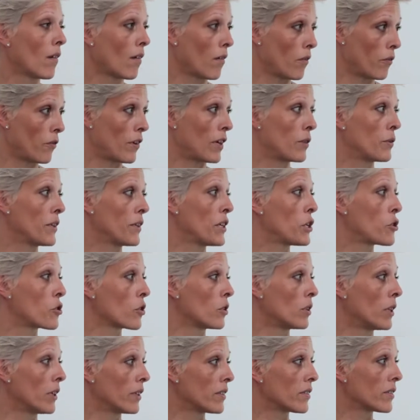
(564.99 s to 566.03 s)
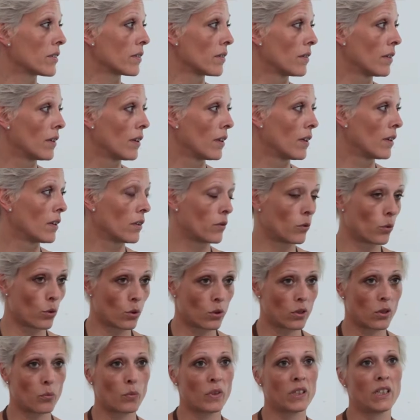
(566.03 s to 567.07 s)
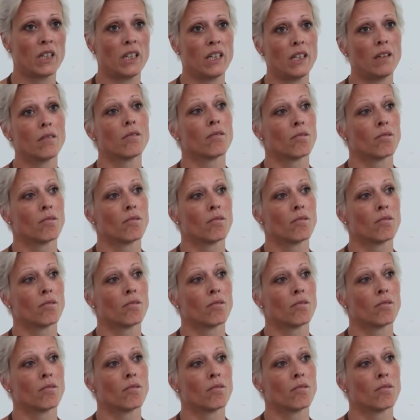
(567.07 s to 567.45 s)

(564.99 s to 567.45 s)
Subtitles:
very short. Normally,